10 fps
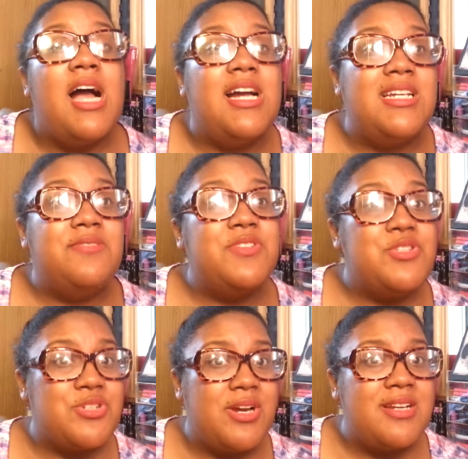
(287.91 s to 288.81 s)
I
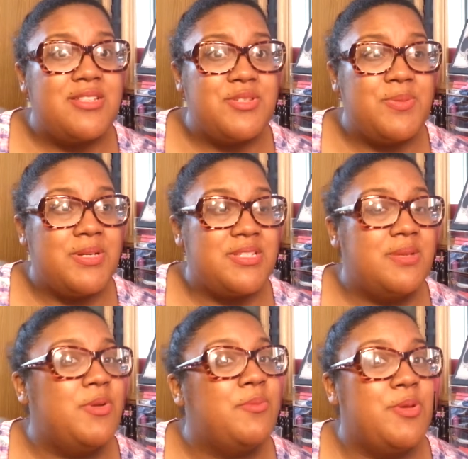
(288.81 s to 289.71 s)
even tried it to put
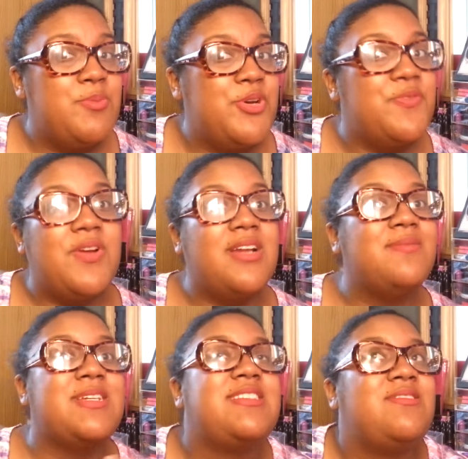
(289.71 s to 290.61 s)
some on my
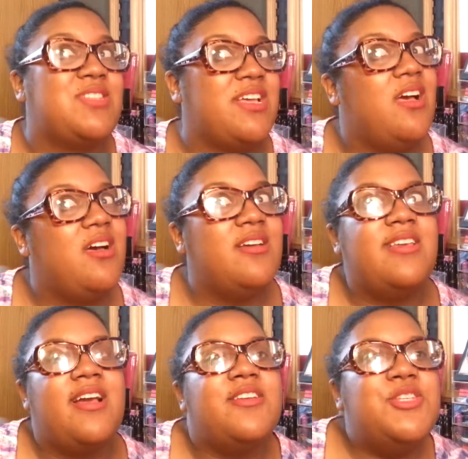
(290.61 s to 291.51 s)
boyfriend because I was like,
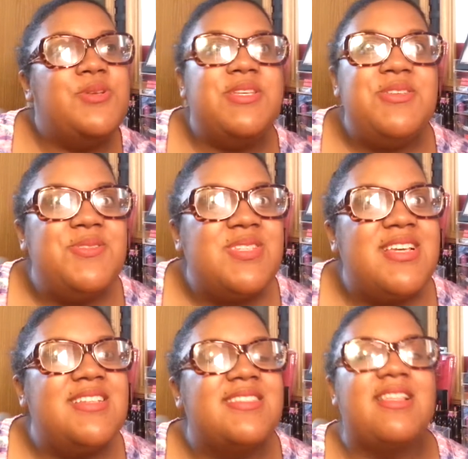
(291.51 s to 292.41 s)
yeah, you can use
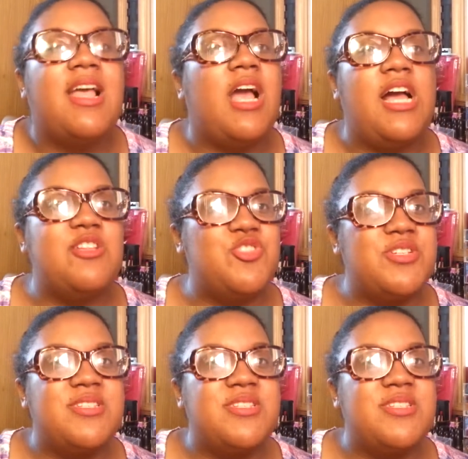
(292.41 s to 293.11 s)
this. Like, I